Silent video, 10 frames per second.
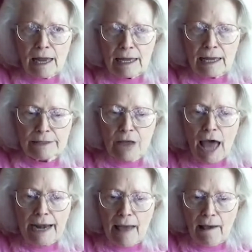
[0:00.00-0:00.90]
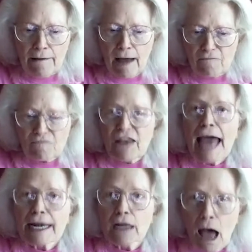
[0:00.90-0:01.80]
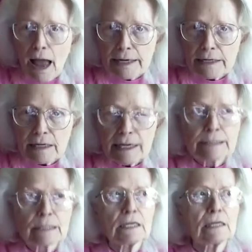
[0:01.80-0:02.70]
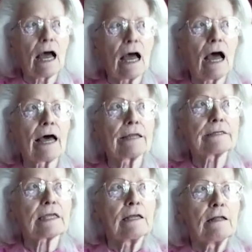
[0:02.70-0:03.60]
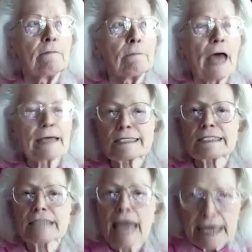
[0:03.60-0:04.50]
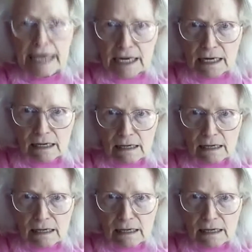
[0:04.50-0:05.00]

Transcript: It's not a flat line. It's not a steady.